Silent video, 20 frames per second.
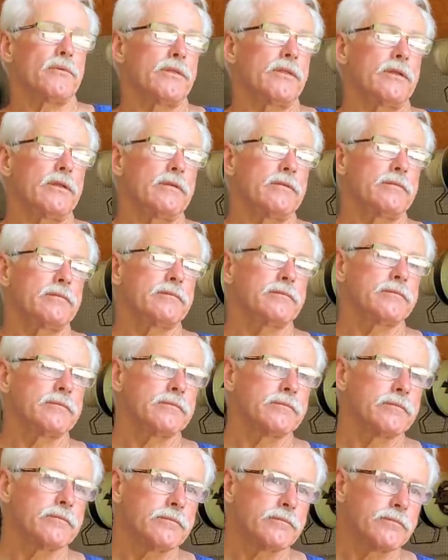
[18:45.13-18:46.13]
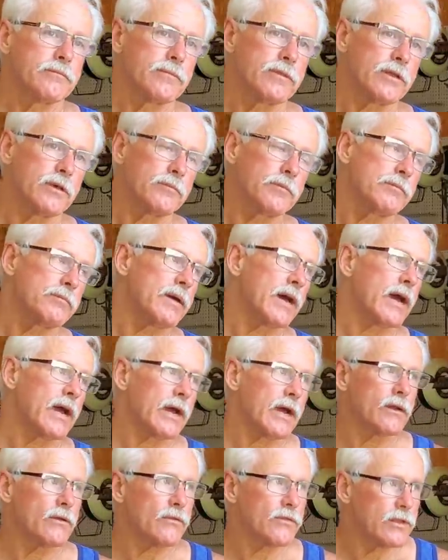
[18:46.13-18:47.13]
with it. They'll be back.
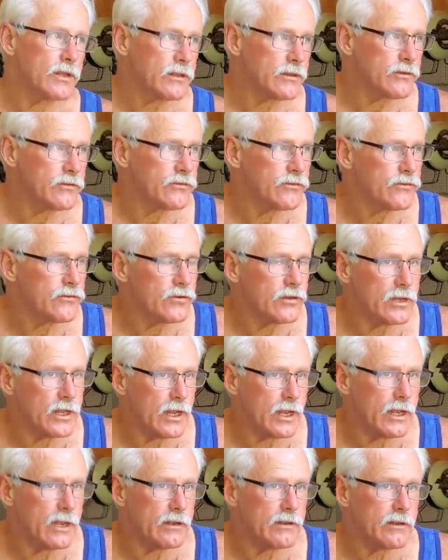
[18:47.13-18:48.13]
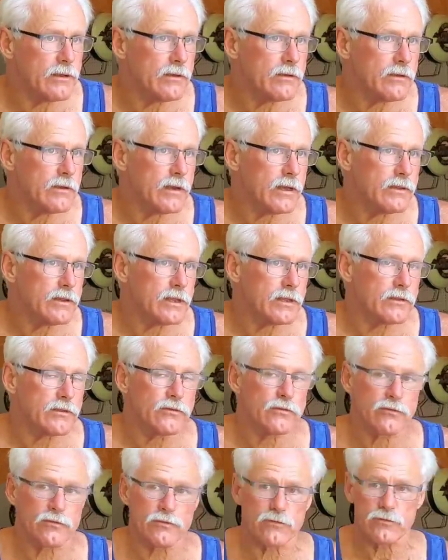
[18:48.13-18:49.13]
I don't think this is going to end. I think
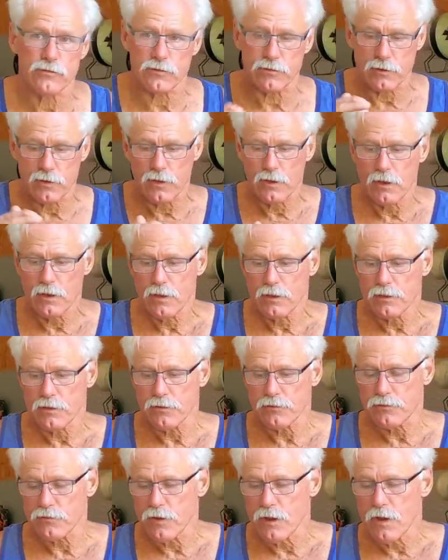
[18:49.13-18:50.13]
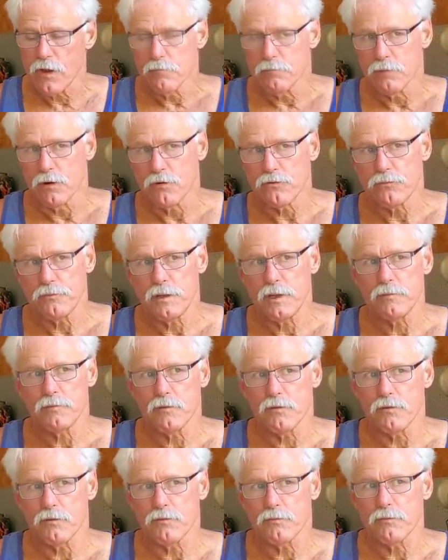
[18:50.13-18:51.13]
this is, there's, most
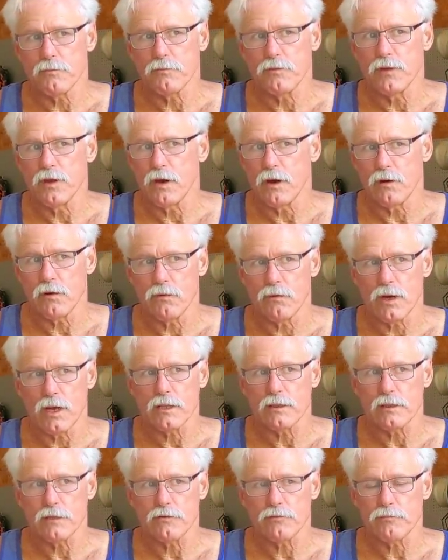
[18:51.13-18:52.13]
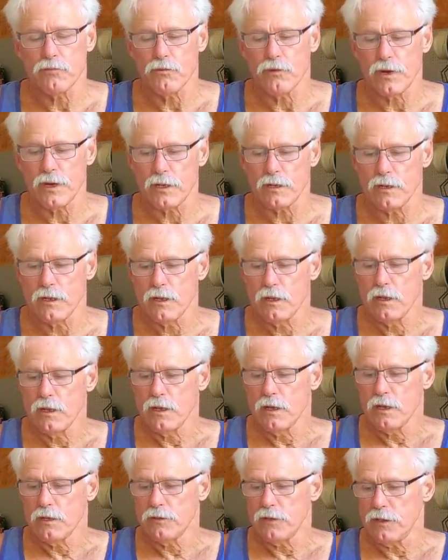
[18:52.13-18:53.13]
people know at this point
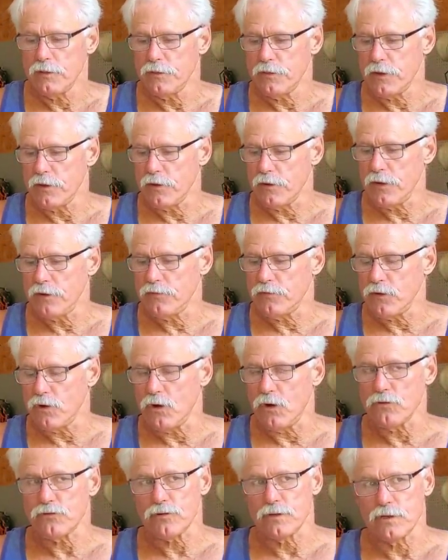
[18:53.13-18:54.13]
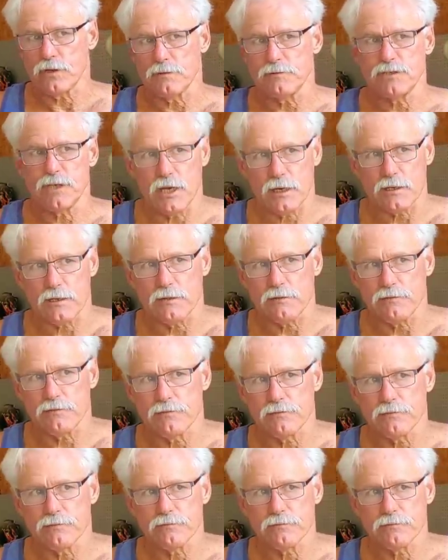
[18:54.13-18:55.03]
that there is an alternate objective.